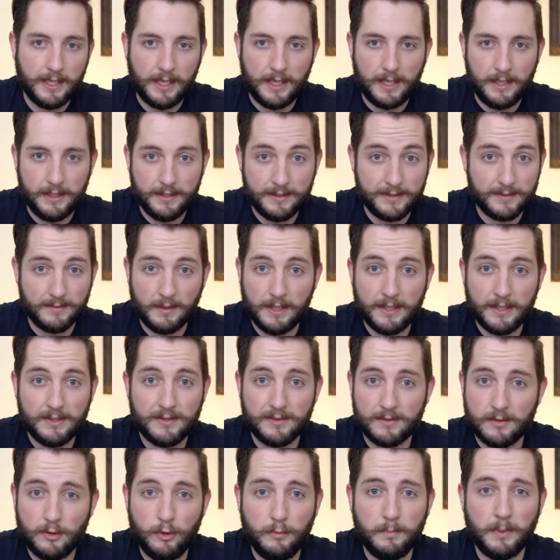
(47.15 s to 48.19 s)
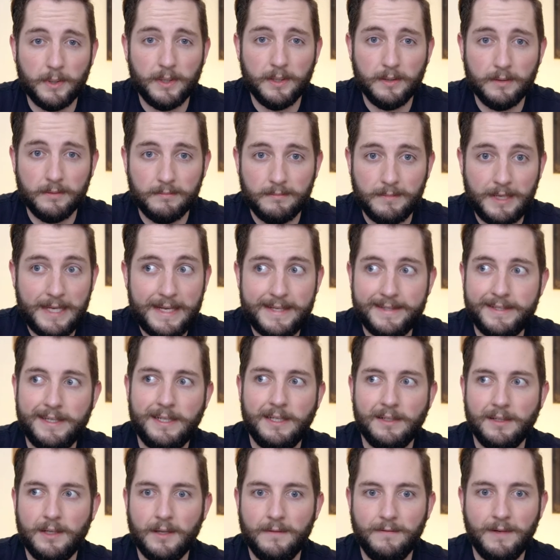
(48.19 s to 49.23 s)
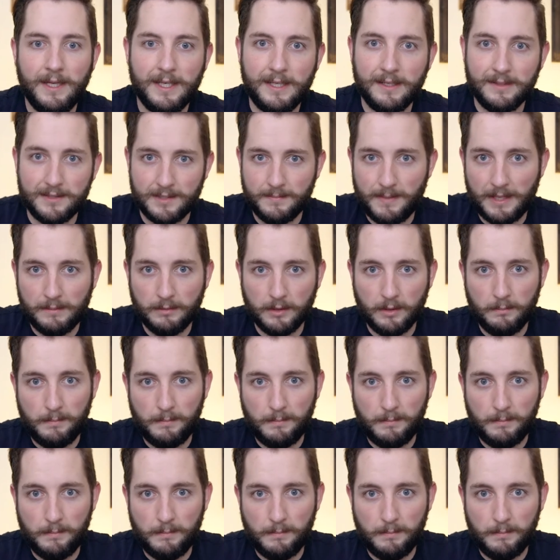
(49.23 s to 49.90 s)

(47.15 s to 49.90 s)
uh, it's, it's super easy and convenient to be able to